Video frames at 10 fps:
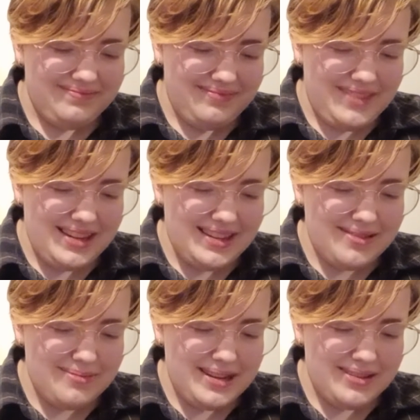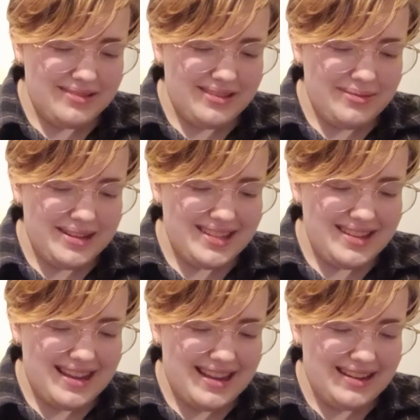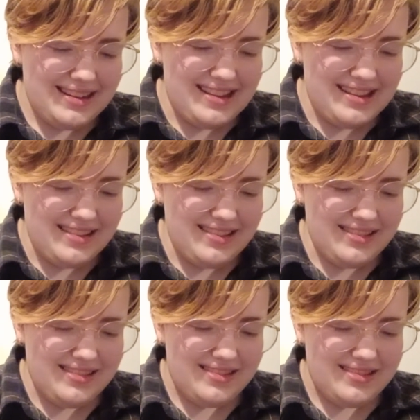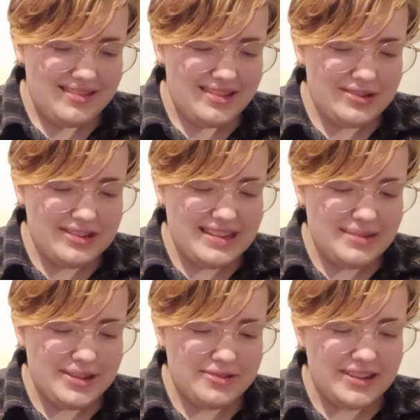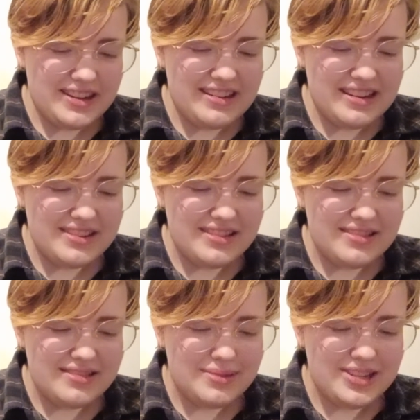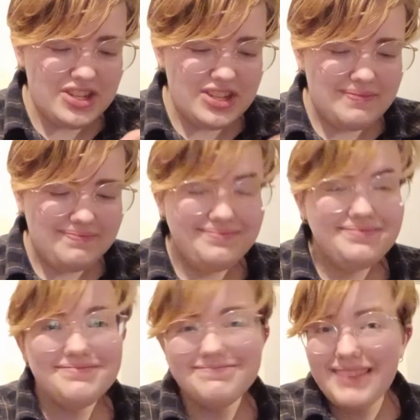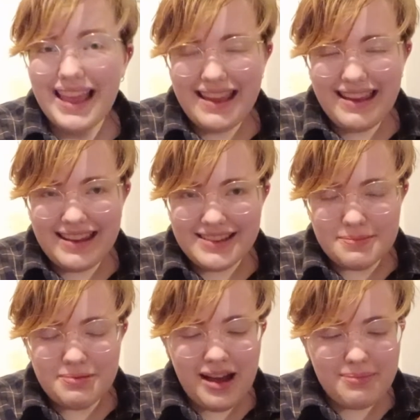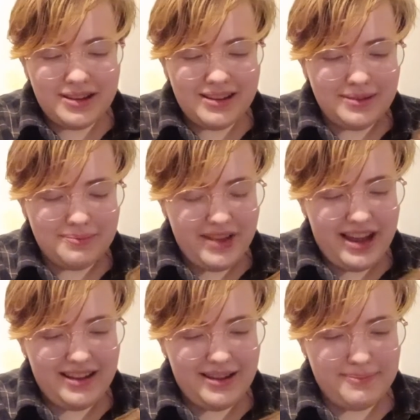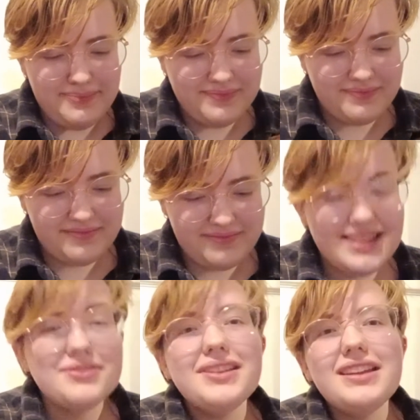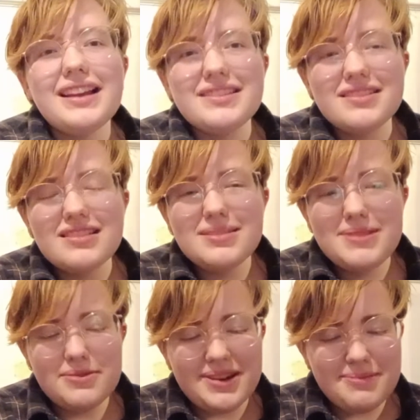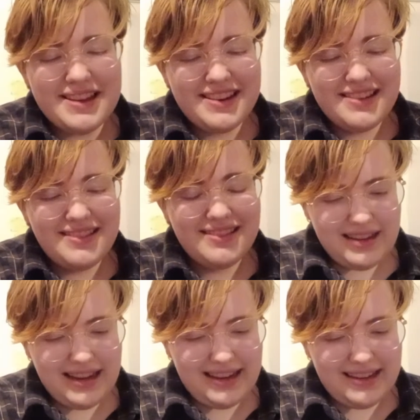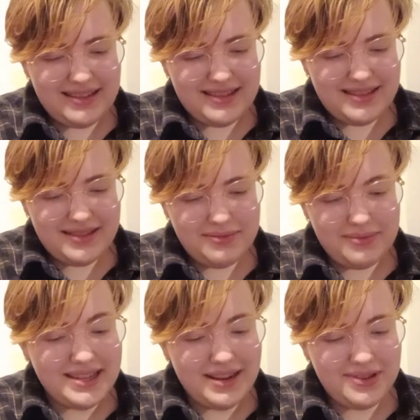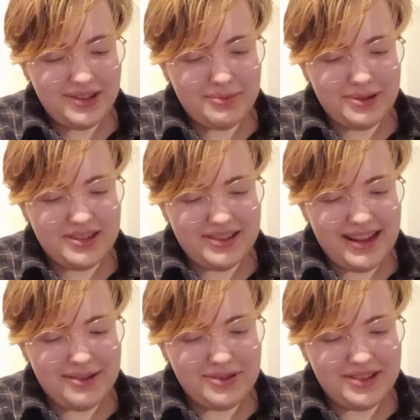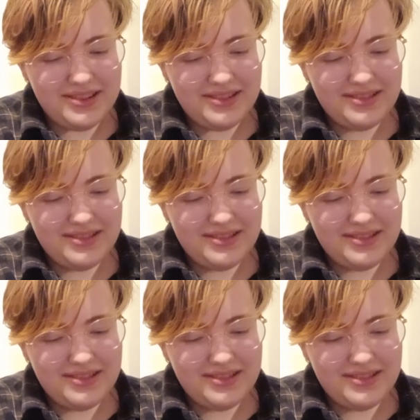you know, we don't always see that in stories about queer characters, which is a problem. It's really nice not to be queer baited, and we definitely weren't in that one.